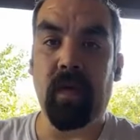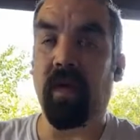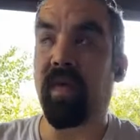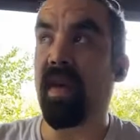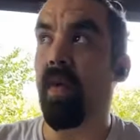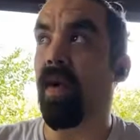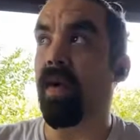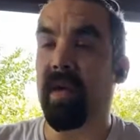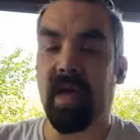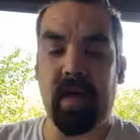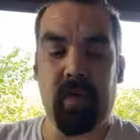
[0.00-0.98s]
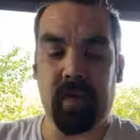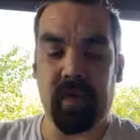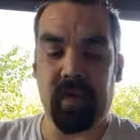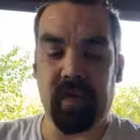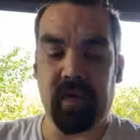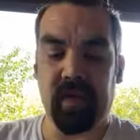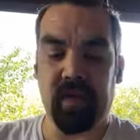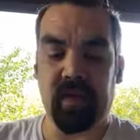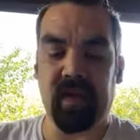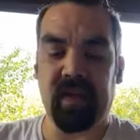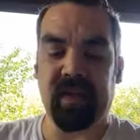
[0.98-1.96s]
They want to be able
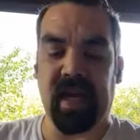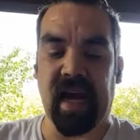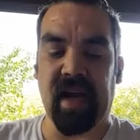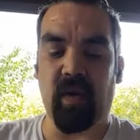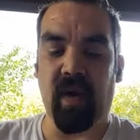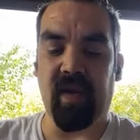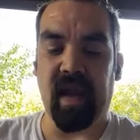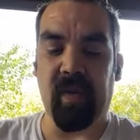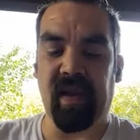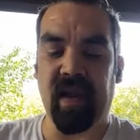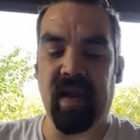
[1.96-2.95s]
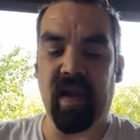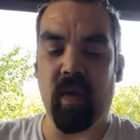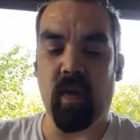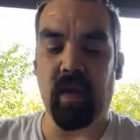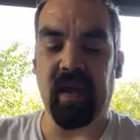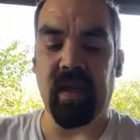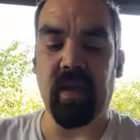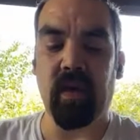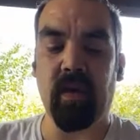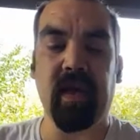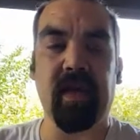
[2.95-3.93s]
to decide where they play, what they
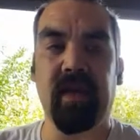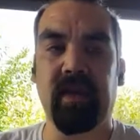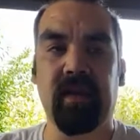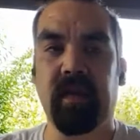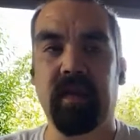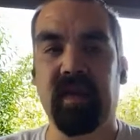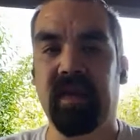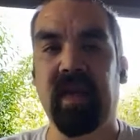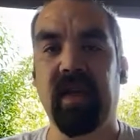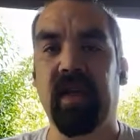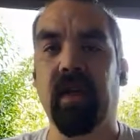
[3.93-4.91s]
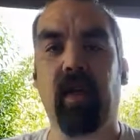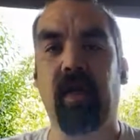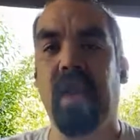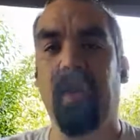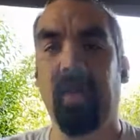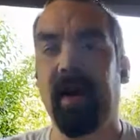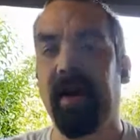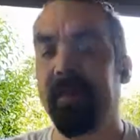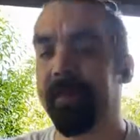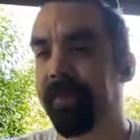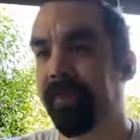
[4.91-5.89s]
do. And seeing it a whole lot right
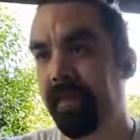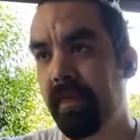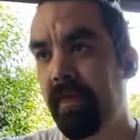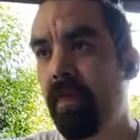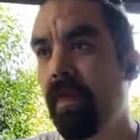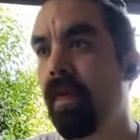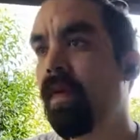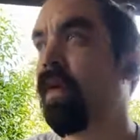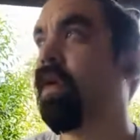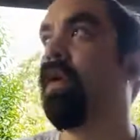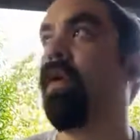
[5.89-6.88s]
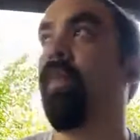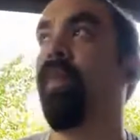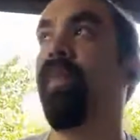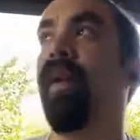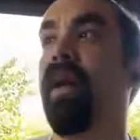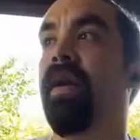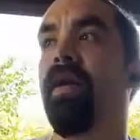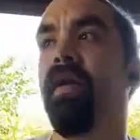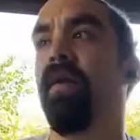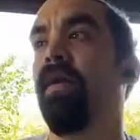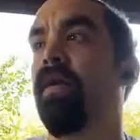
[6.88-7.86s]
now. But
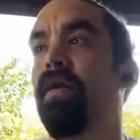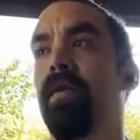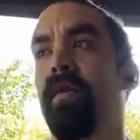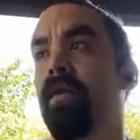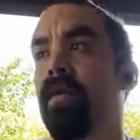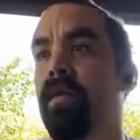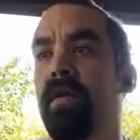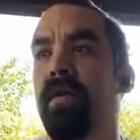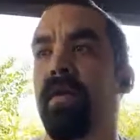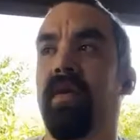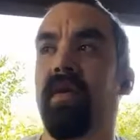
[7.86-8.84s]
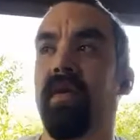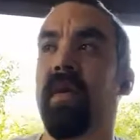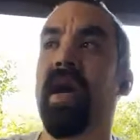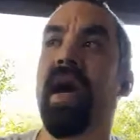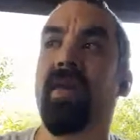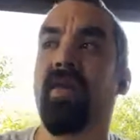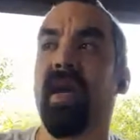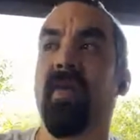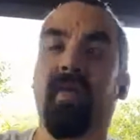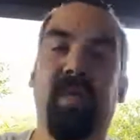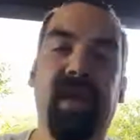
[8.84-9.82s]
you got to be
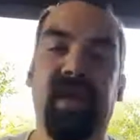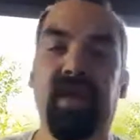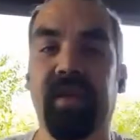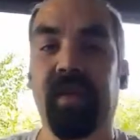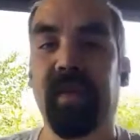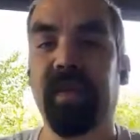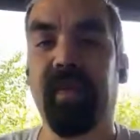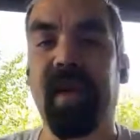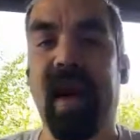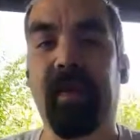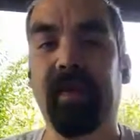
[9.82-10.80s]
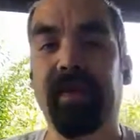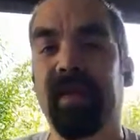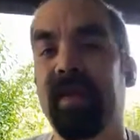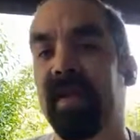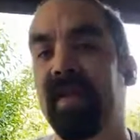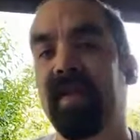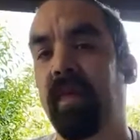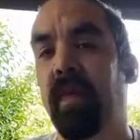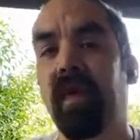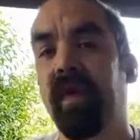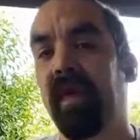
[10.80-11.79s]
able to pick and choose your battles. And this
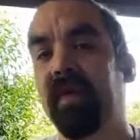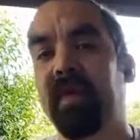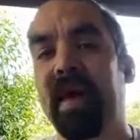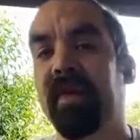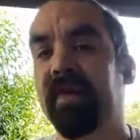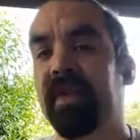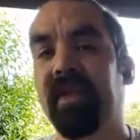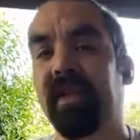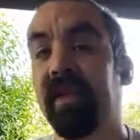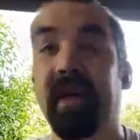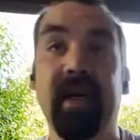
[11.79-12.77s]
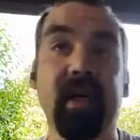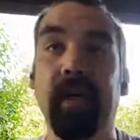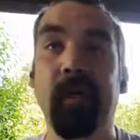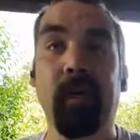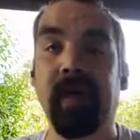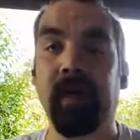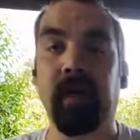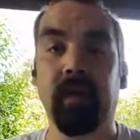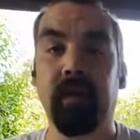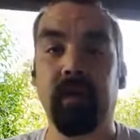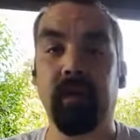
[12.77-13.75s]
isn't one of those battles that you're going to end up winning.
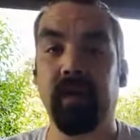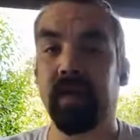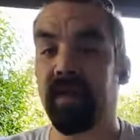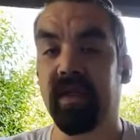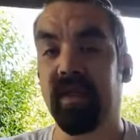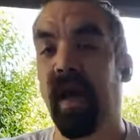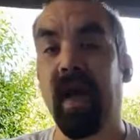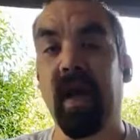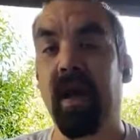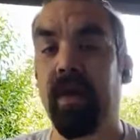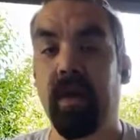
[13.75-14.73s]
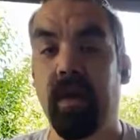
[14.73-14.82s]
It's just not.